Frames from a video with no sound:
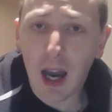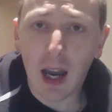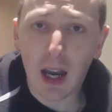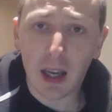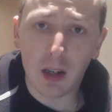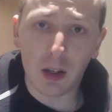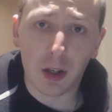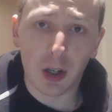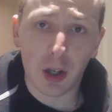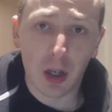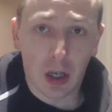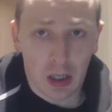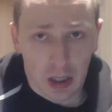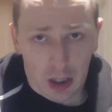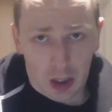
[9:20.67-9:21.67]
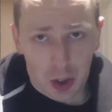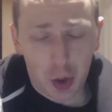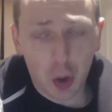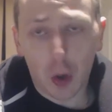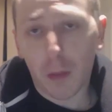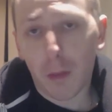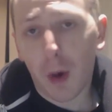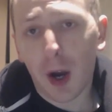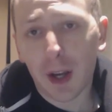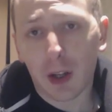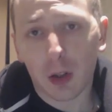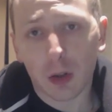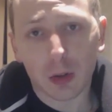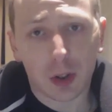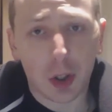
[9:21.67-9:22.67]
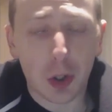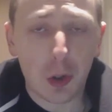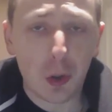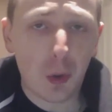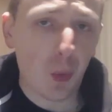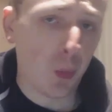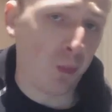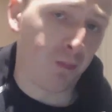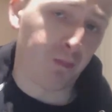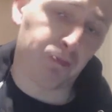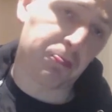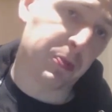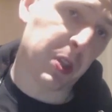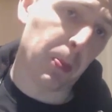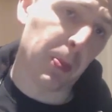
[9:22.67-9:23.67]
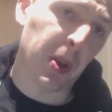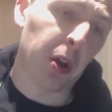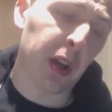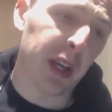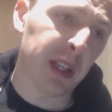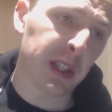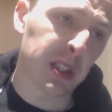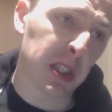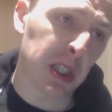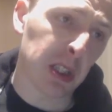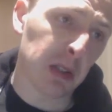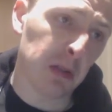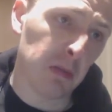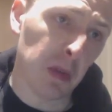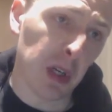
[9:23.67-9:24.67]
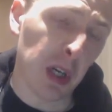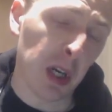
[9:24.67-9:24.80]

and Shawn Michaels who, to be honest,